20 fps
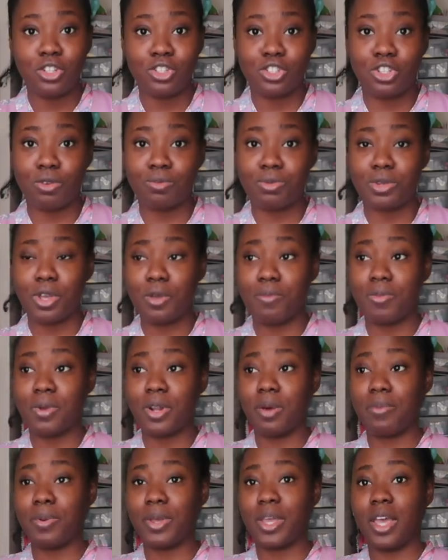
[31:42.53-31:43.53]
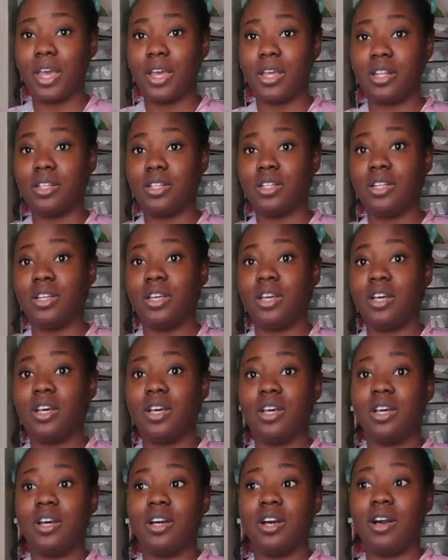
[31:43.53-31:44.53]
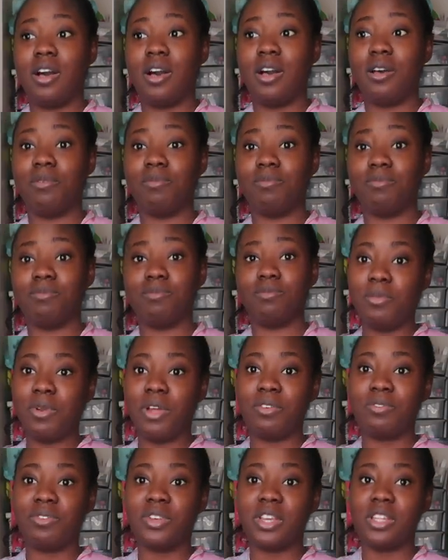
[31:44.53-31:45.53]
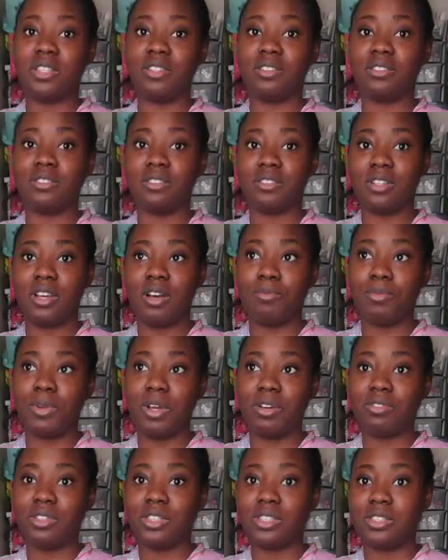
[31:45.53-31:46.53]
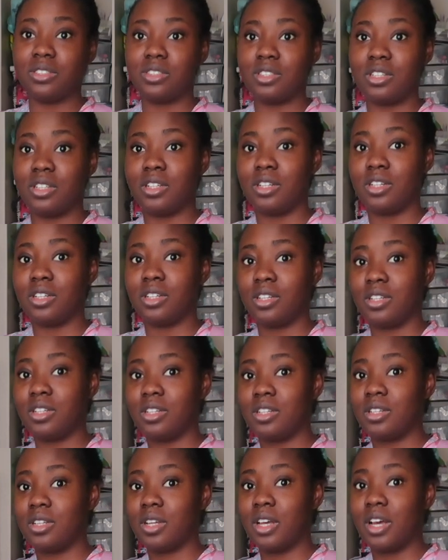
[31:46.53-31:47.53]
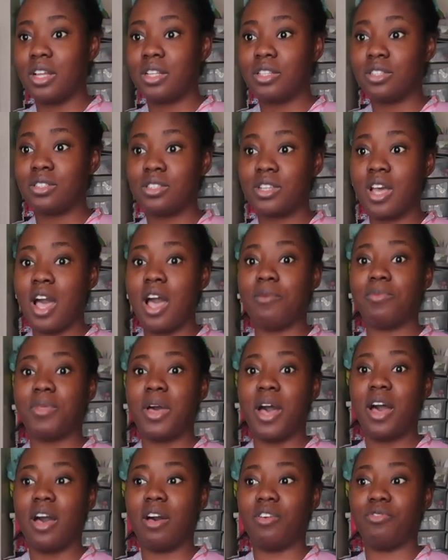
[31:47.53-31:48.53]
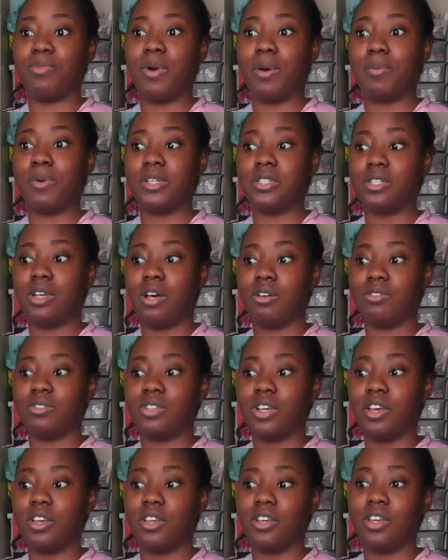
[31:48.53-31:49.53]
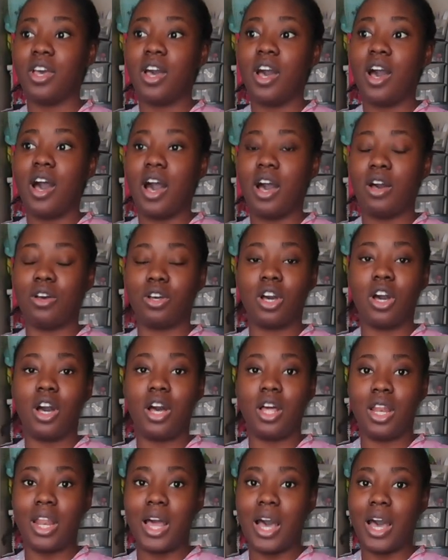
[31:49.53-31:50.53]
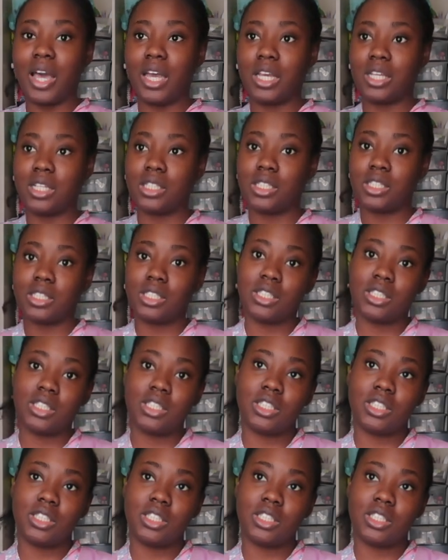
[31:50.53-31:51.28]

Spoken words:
Shops open up again. I'm loving the time that I have by myself though. I can't lie.